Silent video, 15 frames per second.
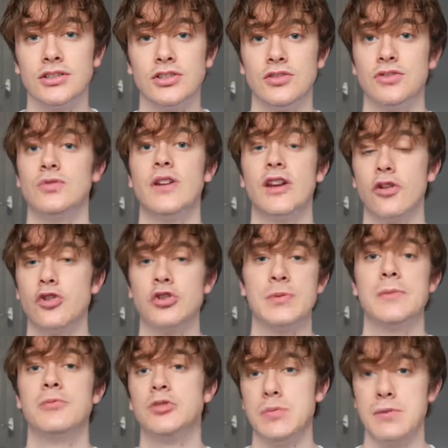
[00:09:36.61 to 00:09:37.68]
to encourage
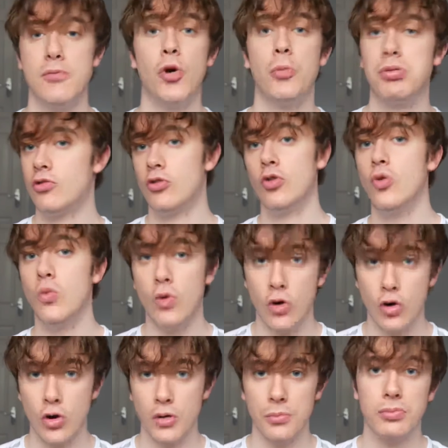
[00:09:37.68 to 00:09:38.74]
people to be more
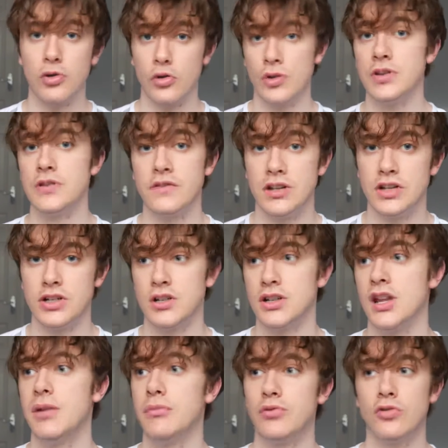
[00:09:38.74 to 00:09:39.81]
pro-war and pro-intervention
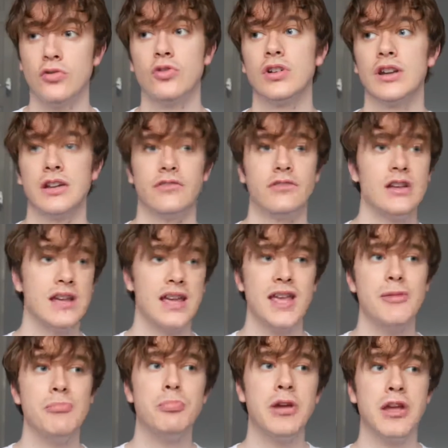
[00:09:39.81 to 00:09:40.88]
and pro-kind of
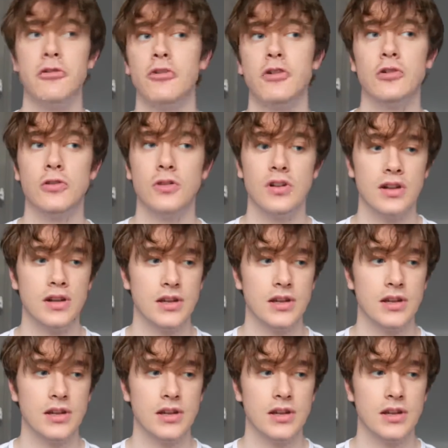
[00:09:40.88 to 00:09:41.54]
imperial